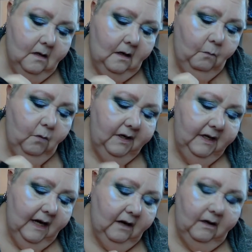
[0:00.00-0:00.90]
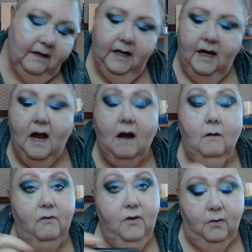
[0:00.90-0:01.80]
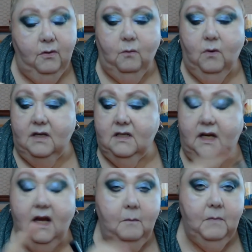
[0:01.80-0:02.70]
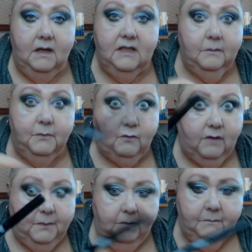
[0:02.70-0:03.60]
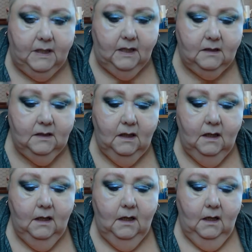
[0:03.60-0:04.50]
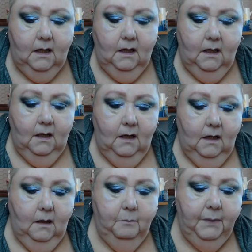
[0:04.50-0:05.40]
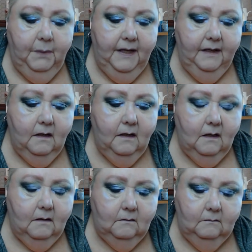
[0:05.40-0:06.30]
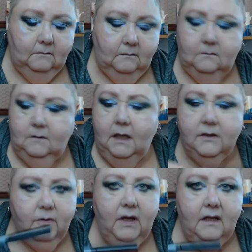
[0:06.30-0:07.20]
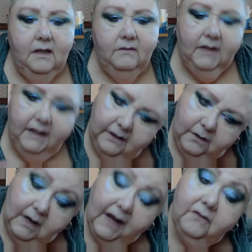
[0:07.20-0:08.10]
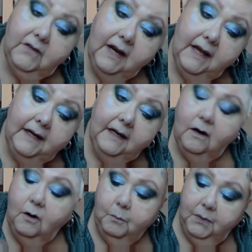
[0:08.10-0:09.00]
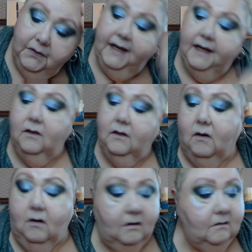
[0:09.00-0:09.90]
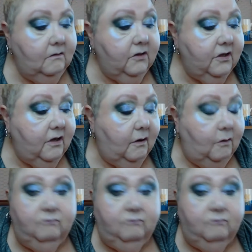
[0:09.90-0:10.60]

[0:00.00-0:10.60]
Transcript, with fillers: I wouldn't guarantee how new it was. It came in a subscription box. But, you know, it's relatively new. I haven't had it open that long, so.